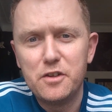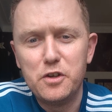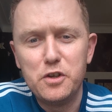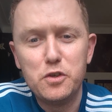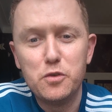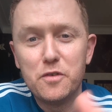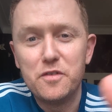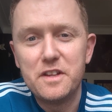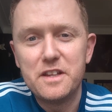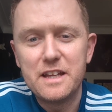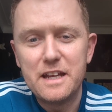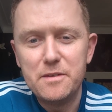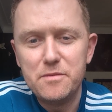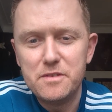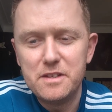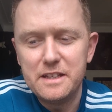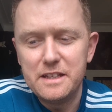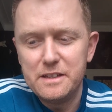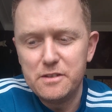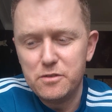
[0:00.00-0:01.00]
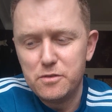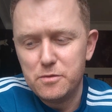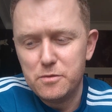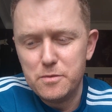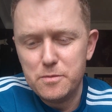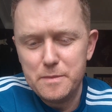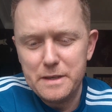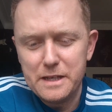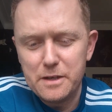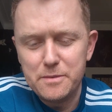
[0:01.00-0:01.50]
or you don't have the time
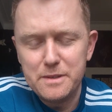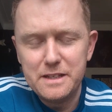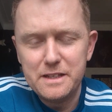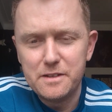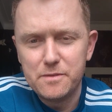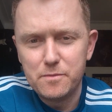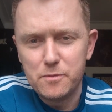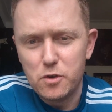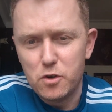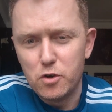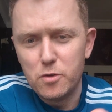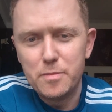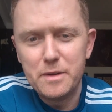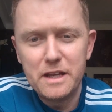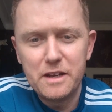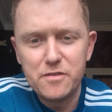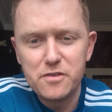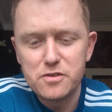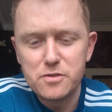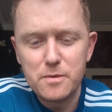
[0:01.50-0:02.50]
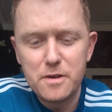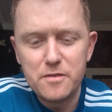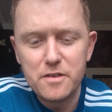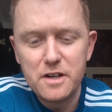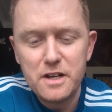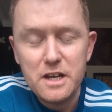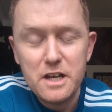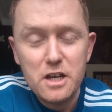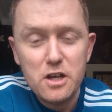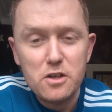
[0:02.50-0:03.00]
to make a wee hot breakfast or whatever.